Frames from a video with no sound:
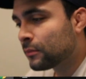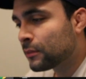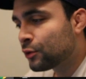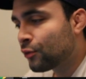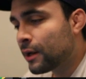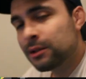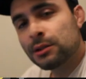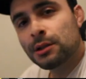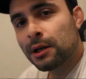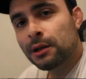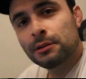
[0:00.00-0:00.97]
trends
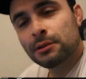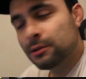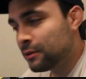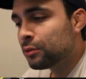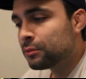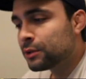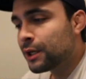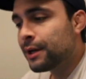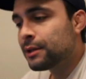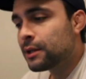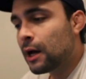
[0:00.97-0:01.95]
change, it will
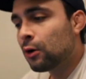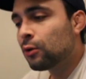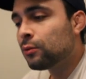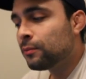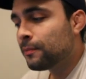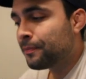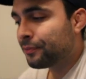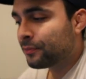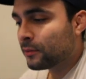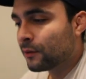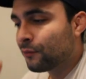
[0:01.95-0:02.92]
change how
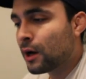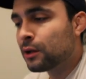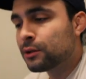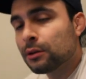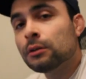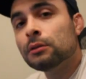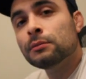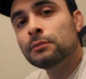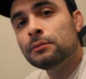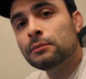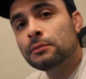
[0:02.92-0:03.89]
volatile
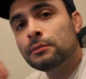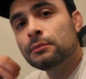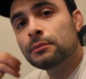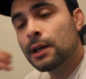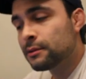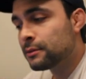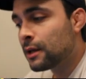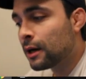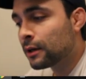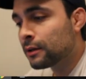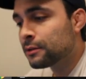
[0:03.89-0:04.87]
that
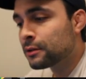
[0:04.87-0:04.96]
stock is